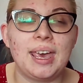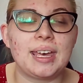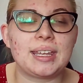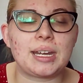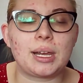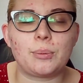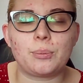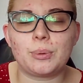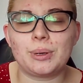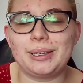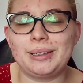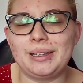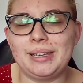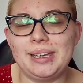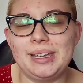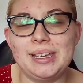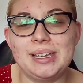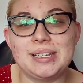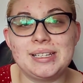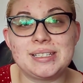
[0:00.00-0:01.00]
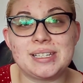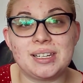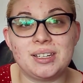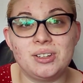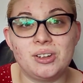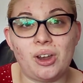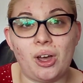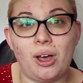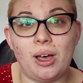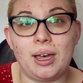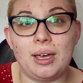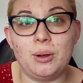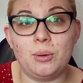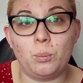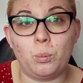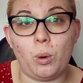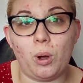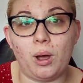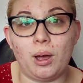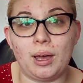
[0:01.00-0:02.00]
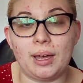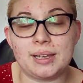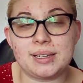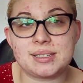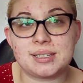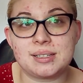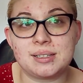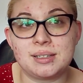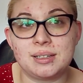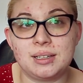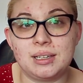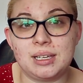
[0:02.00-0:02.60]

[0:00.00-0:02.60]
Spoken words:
And I really did not want